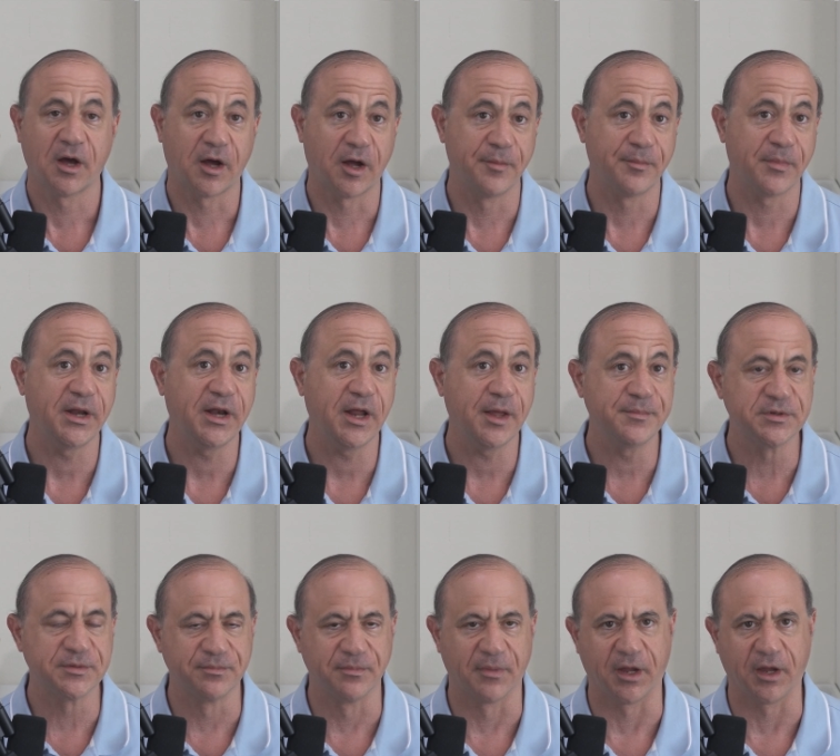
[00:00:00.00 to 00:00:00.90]
my
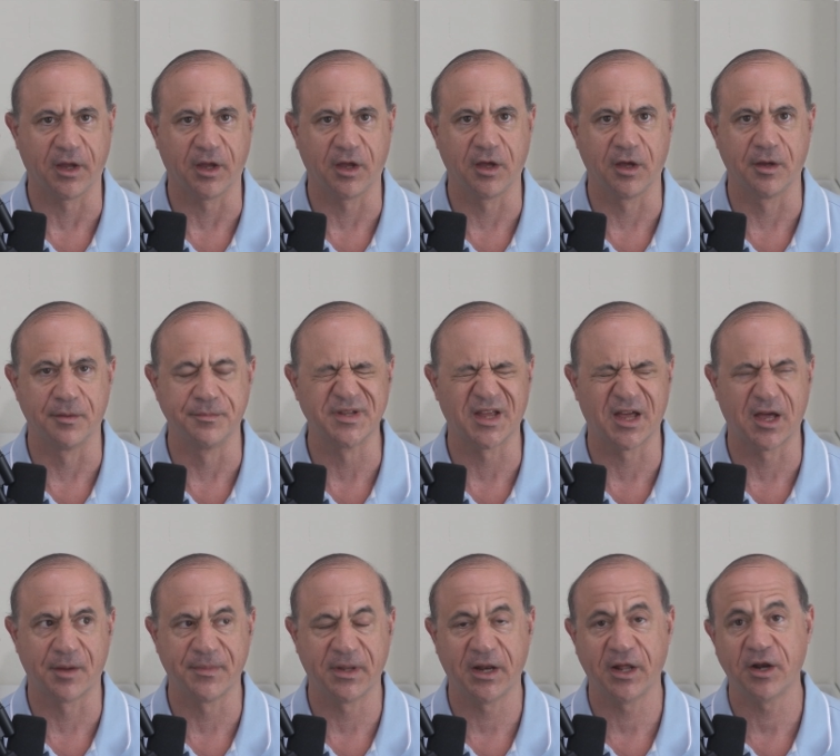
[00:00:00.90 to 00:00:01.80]
name's Mike Gibbs.
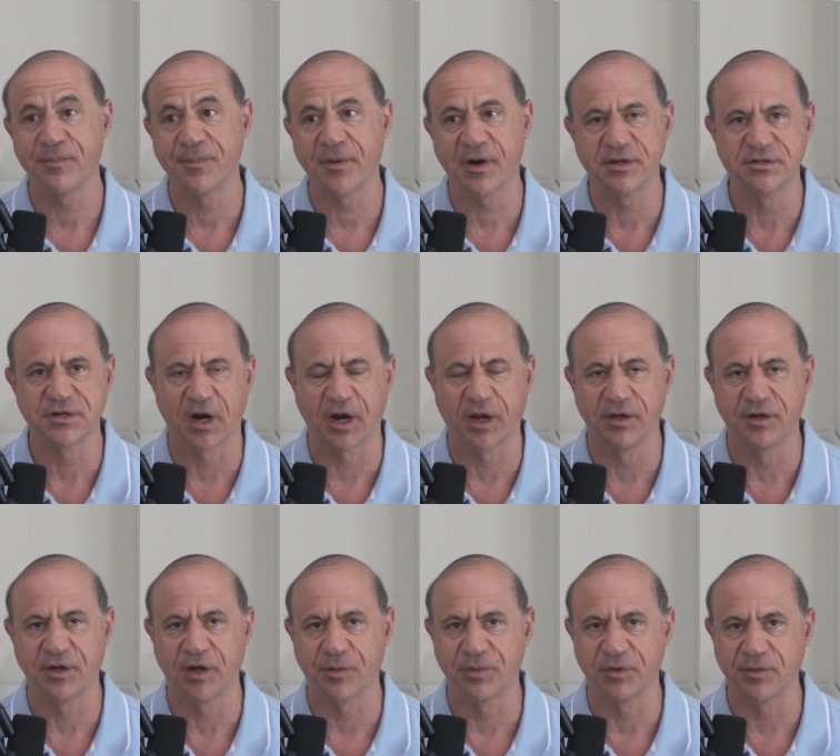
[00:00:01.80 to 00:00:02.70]
I'm an enterprise
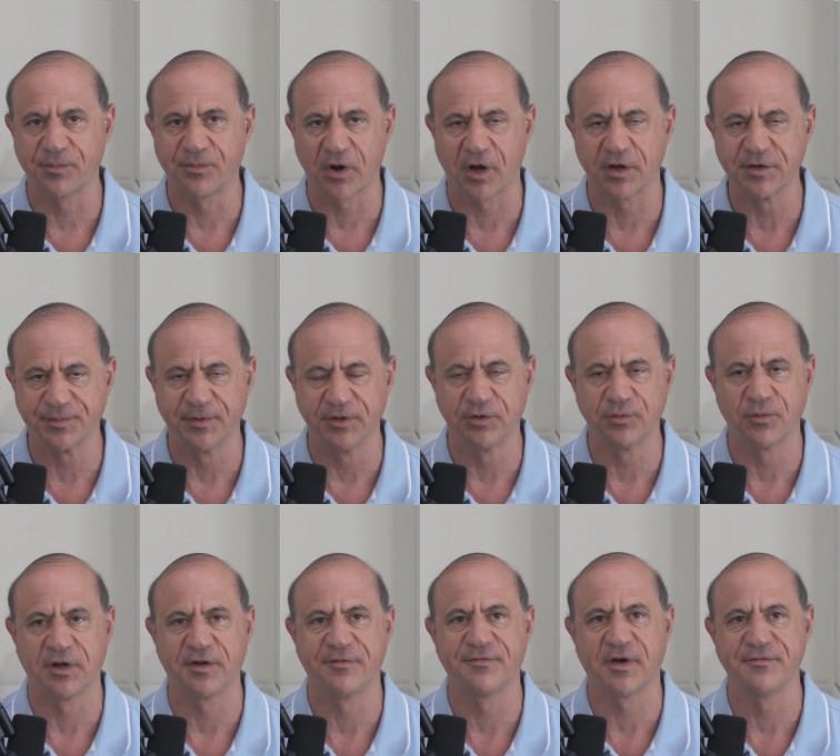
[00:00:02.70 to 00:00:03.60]
architect with approximately
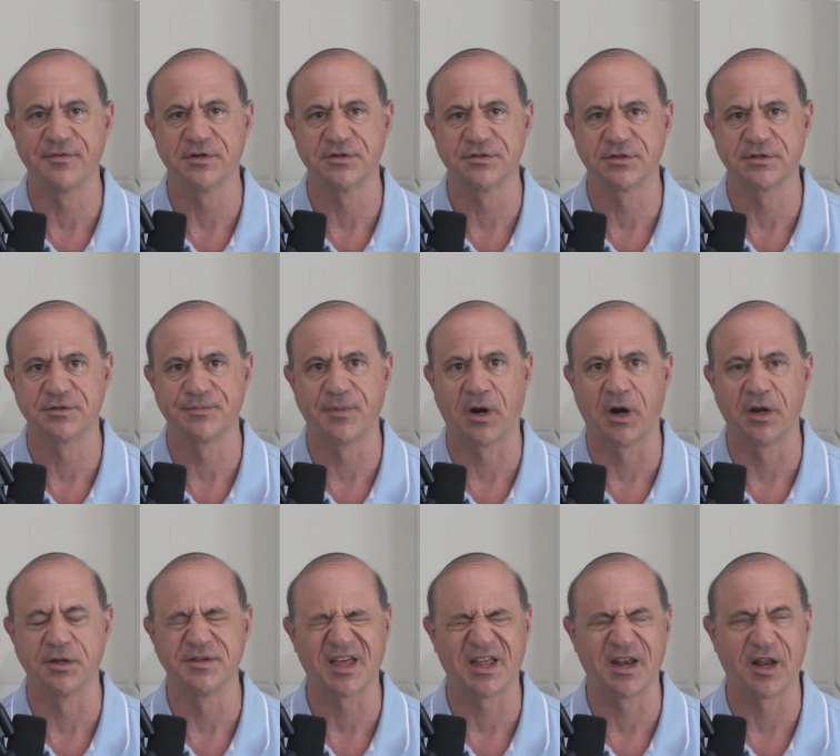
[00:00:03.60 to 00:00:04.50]
25 years
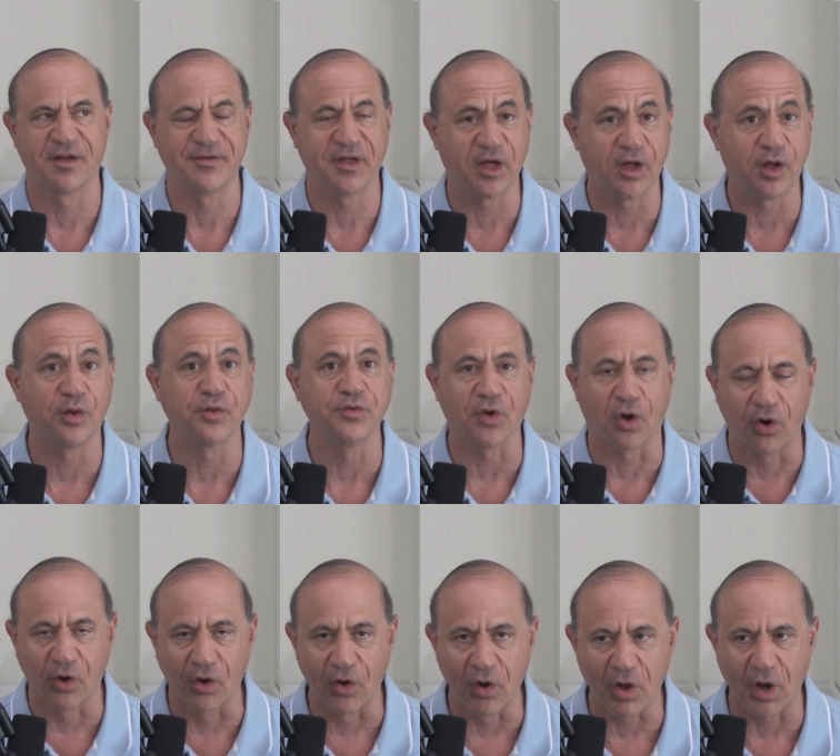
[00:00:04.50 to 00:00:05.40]
experience, and I've held
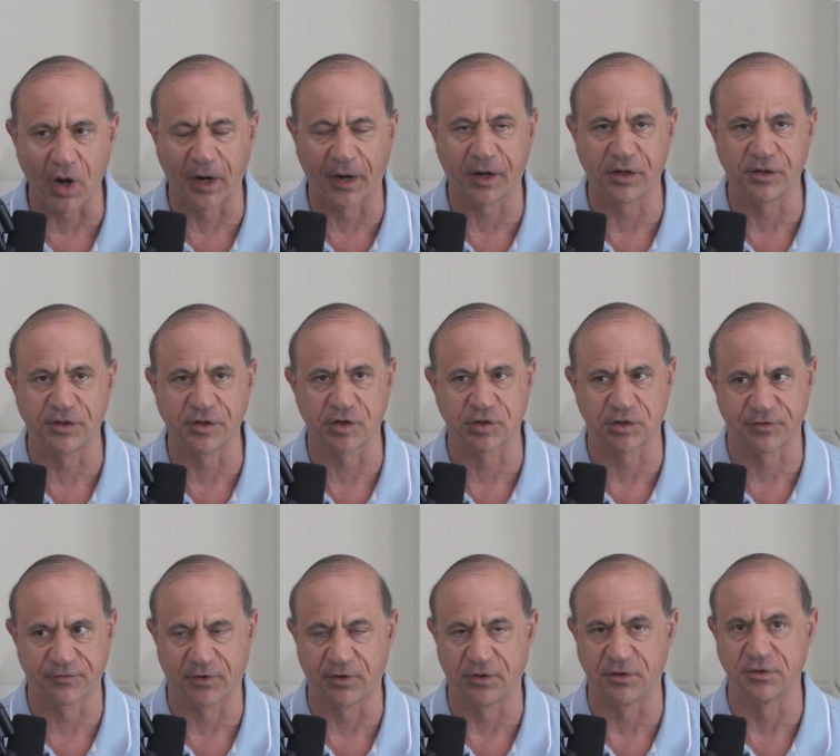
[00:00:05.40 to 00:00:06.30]
all architecture
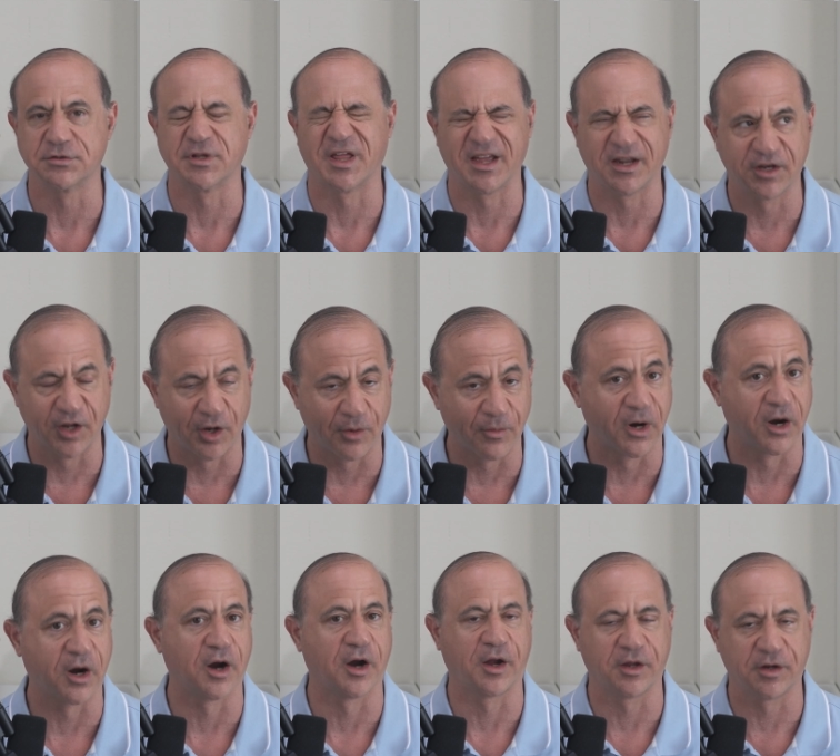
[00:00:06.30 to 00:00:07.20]
roles like
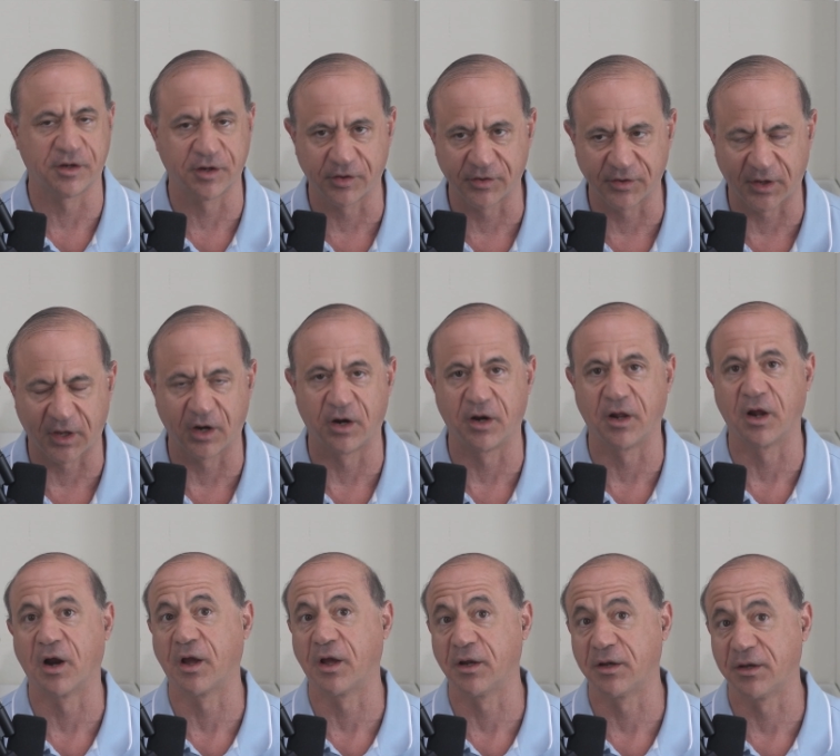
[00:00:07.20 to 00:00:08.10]
network architect, security
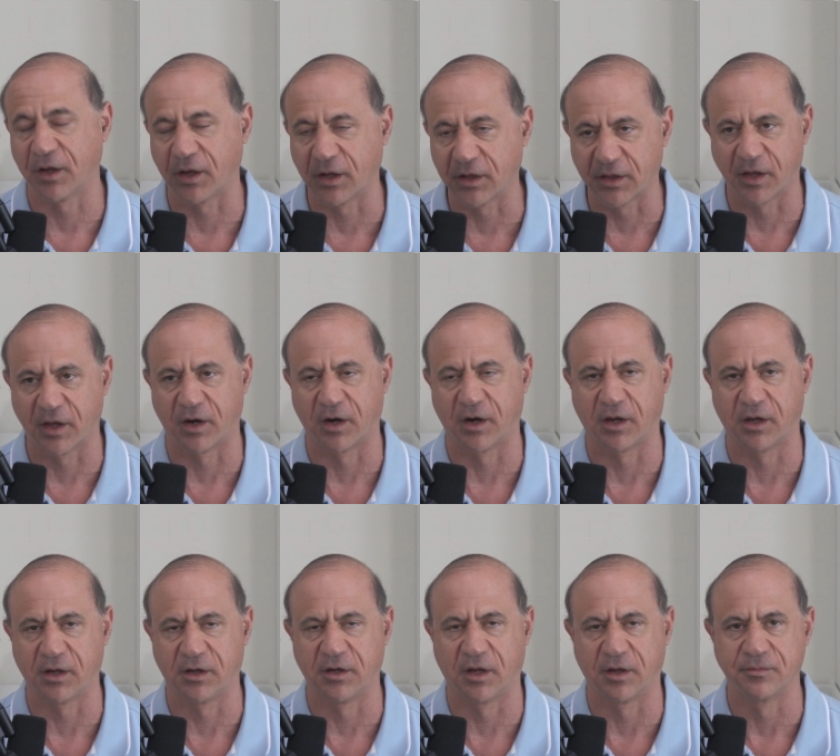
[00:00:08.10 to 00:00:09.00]
architect, cloud
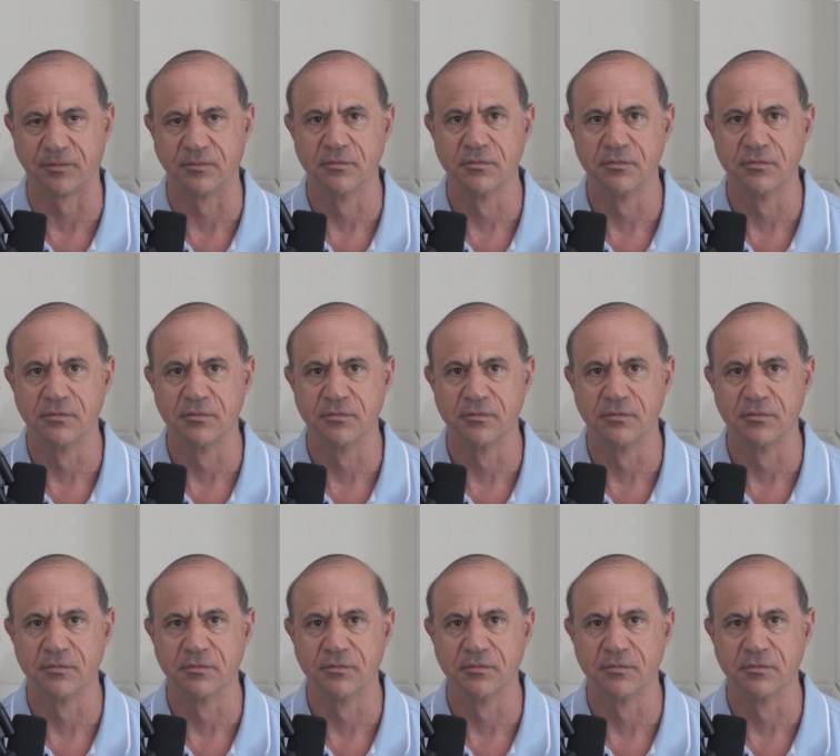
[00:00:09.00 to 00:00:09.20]
architect.